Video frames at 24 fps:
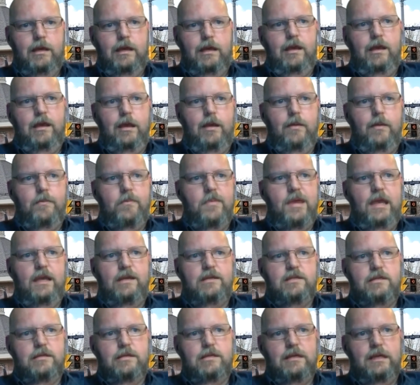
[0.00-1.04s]
It
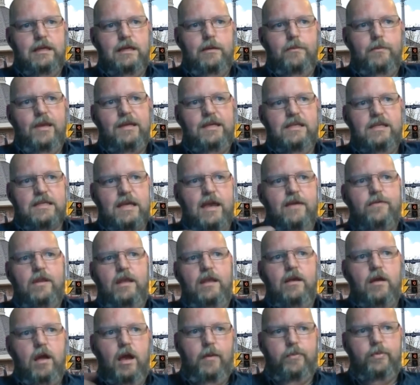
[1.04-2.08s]
makes
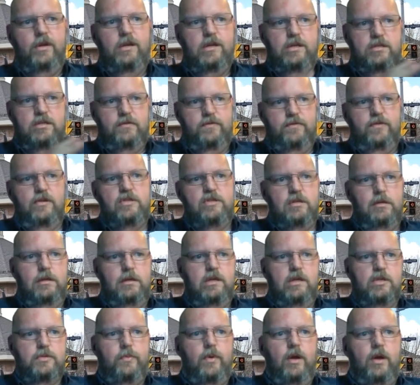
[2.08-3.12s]
everything operate as
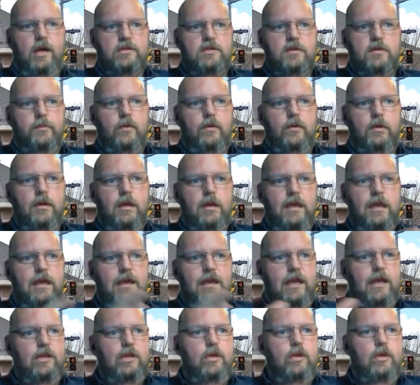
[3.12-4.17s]
efficiently as possible
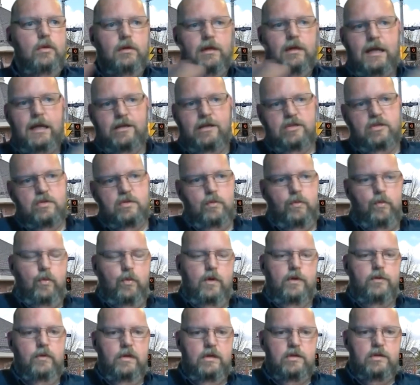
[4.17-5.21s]
and utilizes
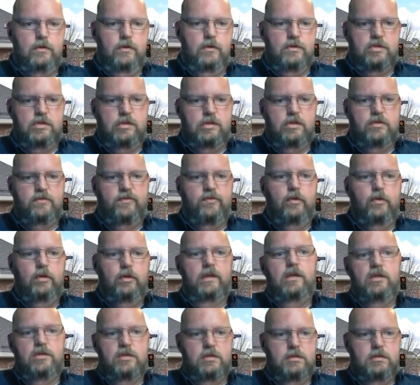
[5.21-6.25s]
one resource as
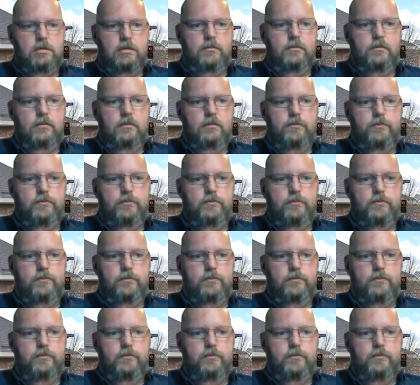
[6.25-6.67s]
fully as